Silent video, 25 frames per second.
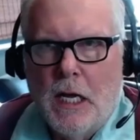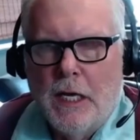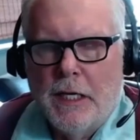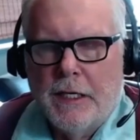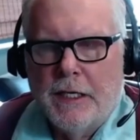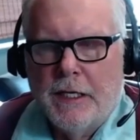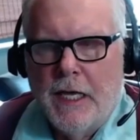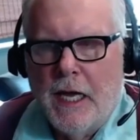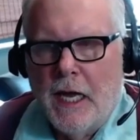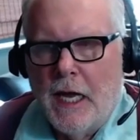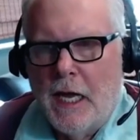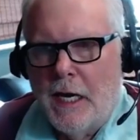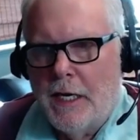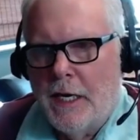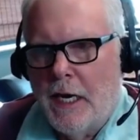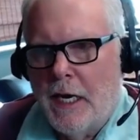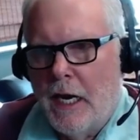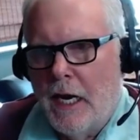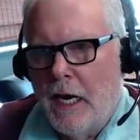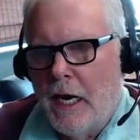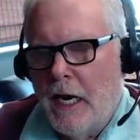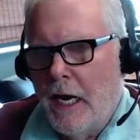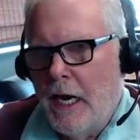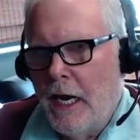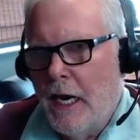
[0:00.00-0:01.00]
can
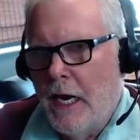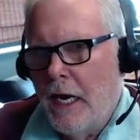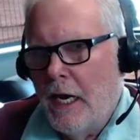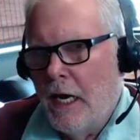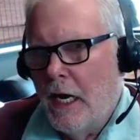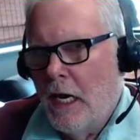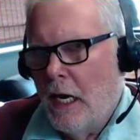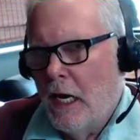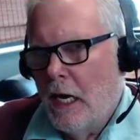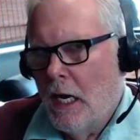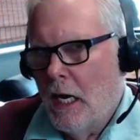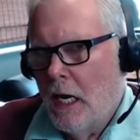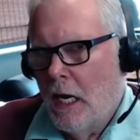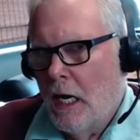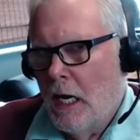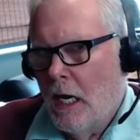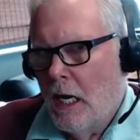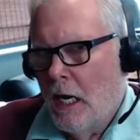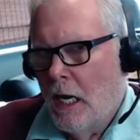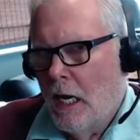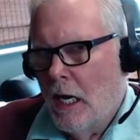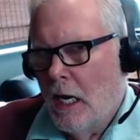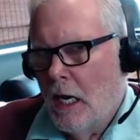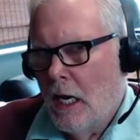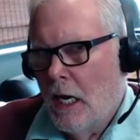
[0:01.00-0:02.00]
a
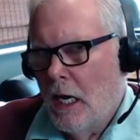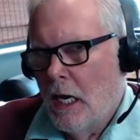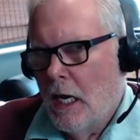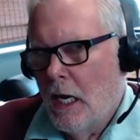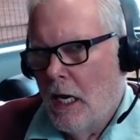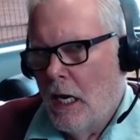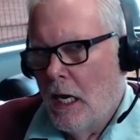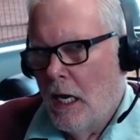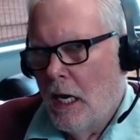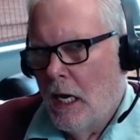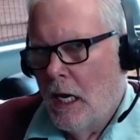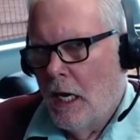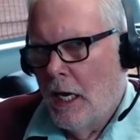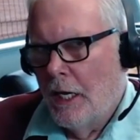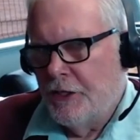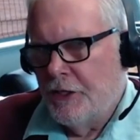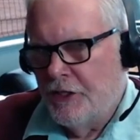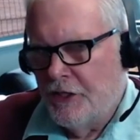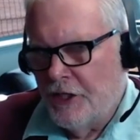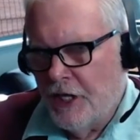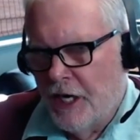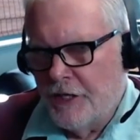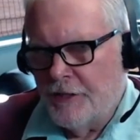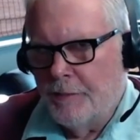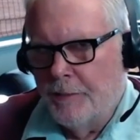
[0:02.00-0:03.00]

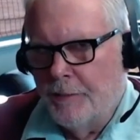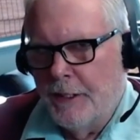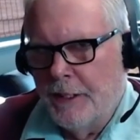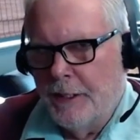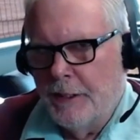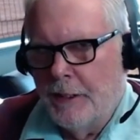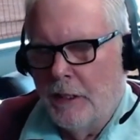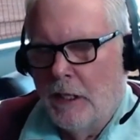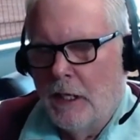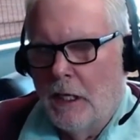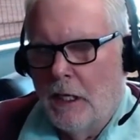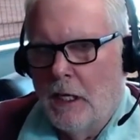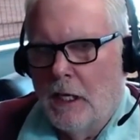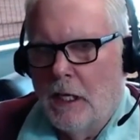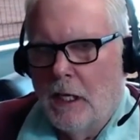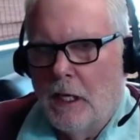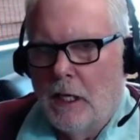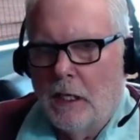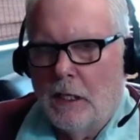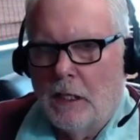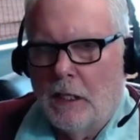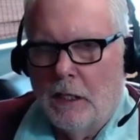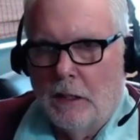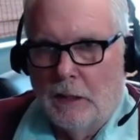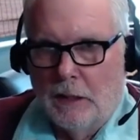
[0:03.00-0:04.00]
judgment
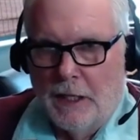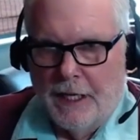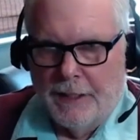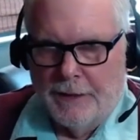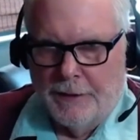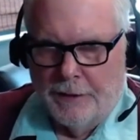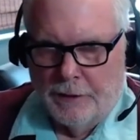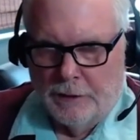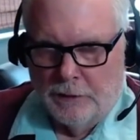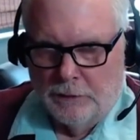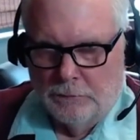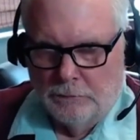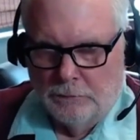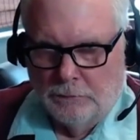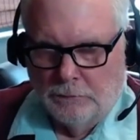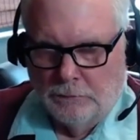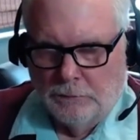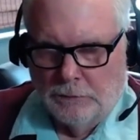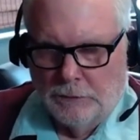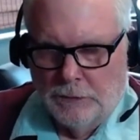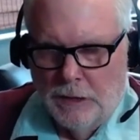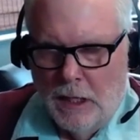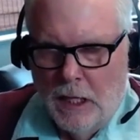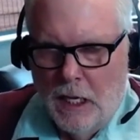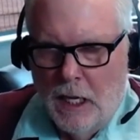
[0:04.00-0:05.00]
collector
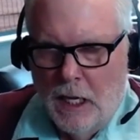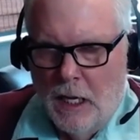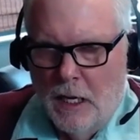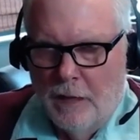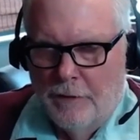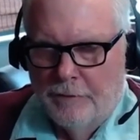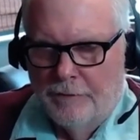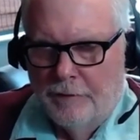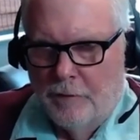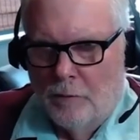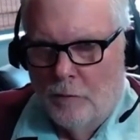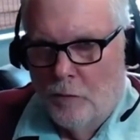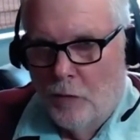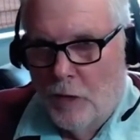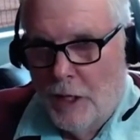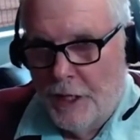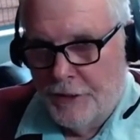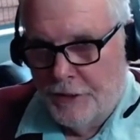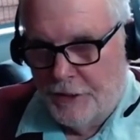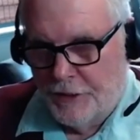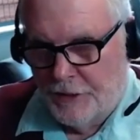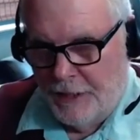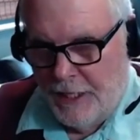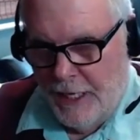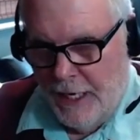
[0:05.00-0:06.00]
from one
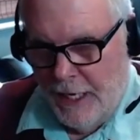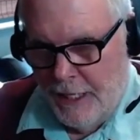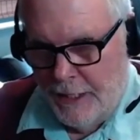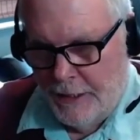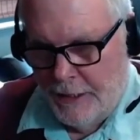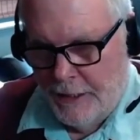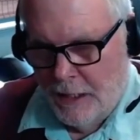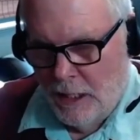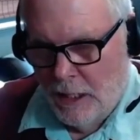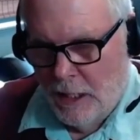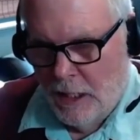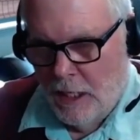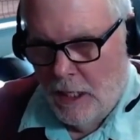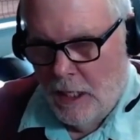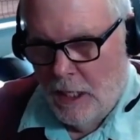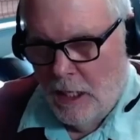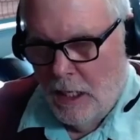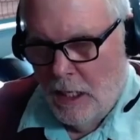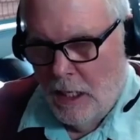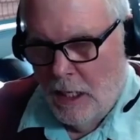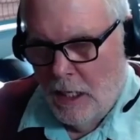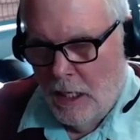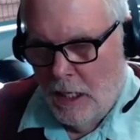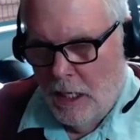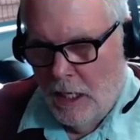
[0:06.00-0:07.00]
state
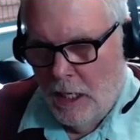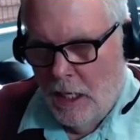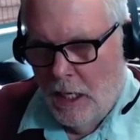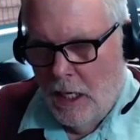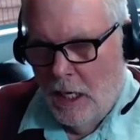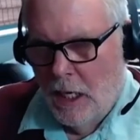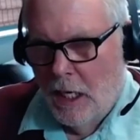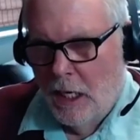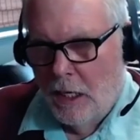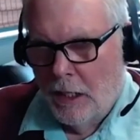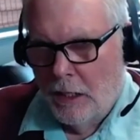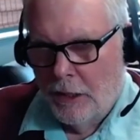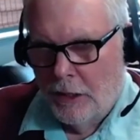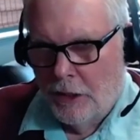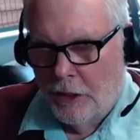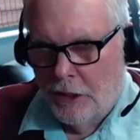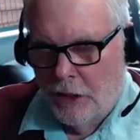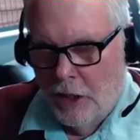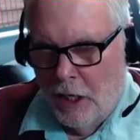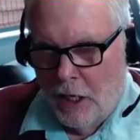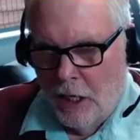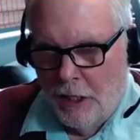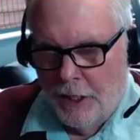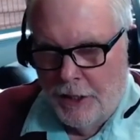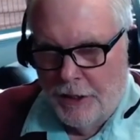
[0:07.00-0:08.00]

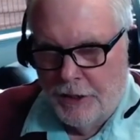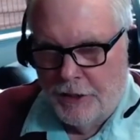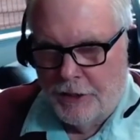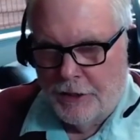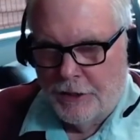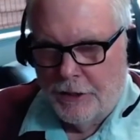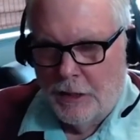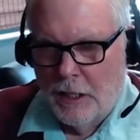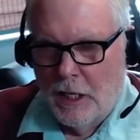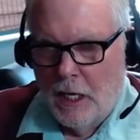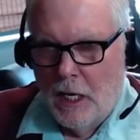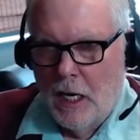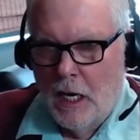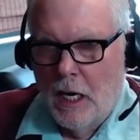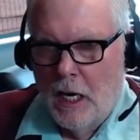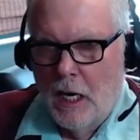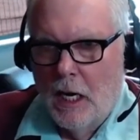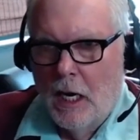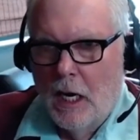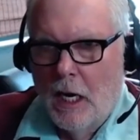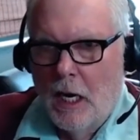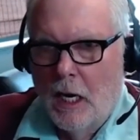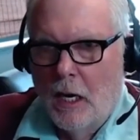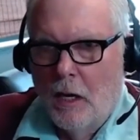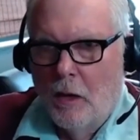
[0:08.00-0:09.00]
garnish
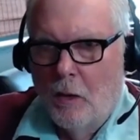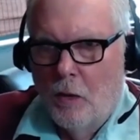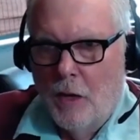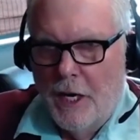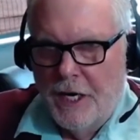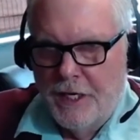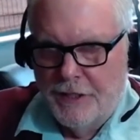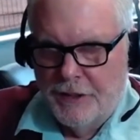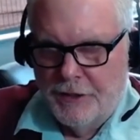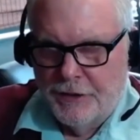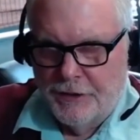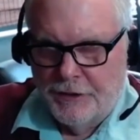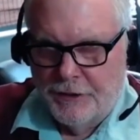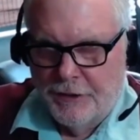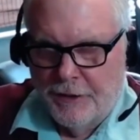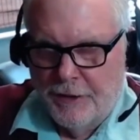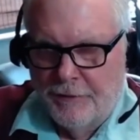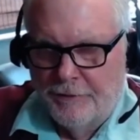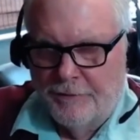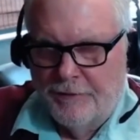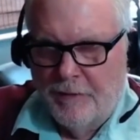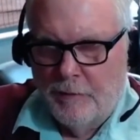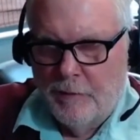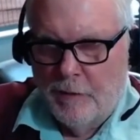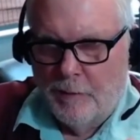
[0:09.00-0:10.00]
wages
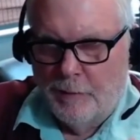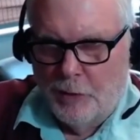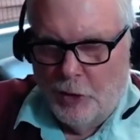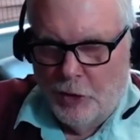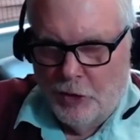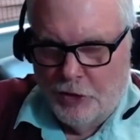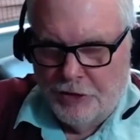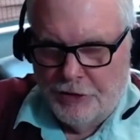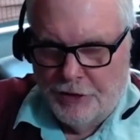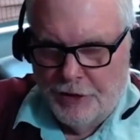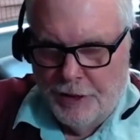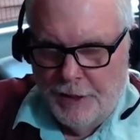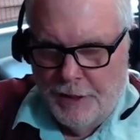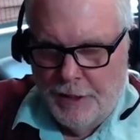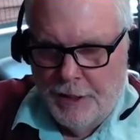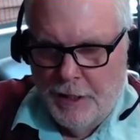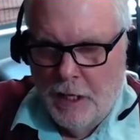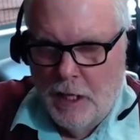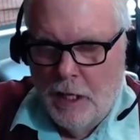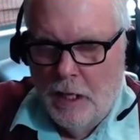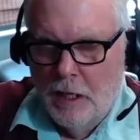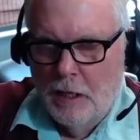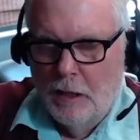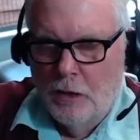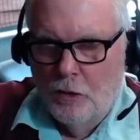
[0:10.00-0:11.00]
from a person
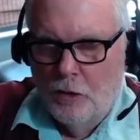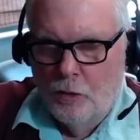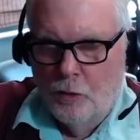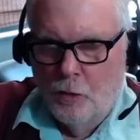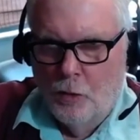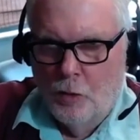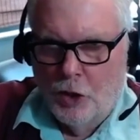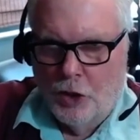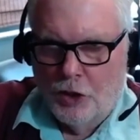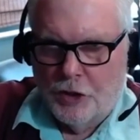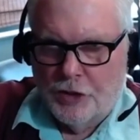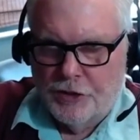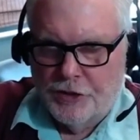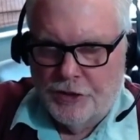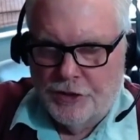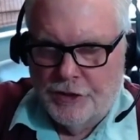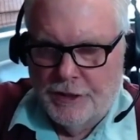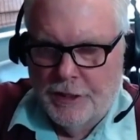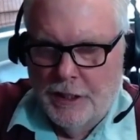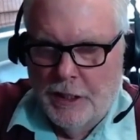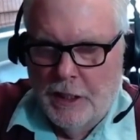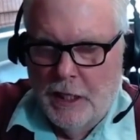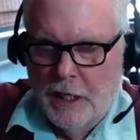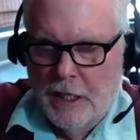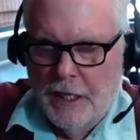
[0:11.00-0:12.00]
who works
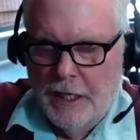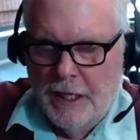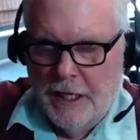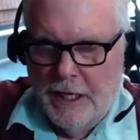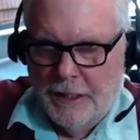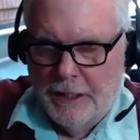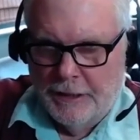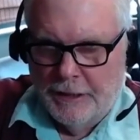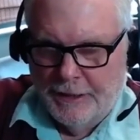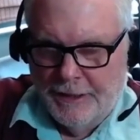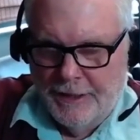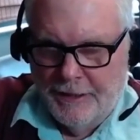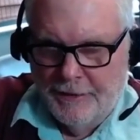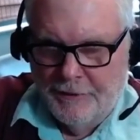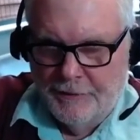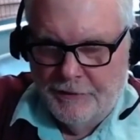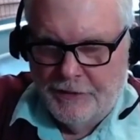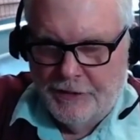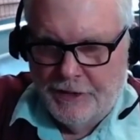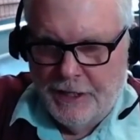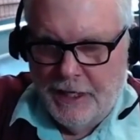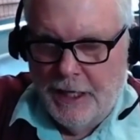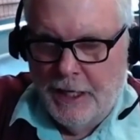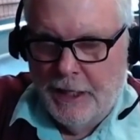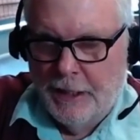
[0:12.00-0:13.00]
and
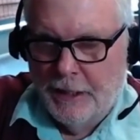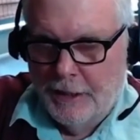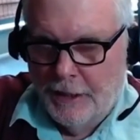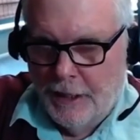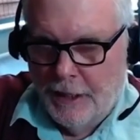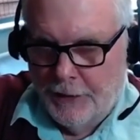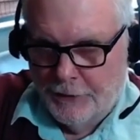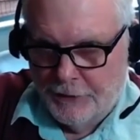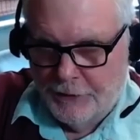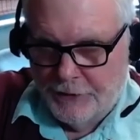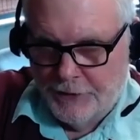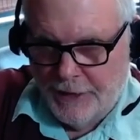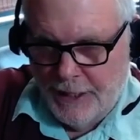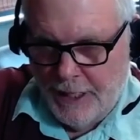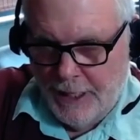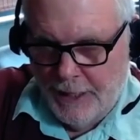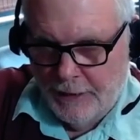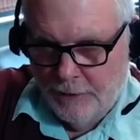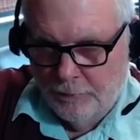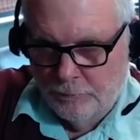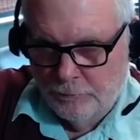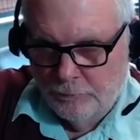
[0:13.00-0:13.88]
lives in another state?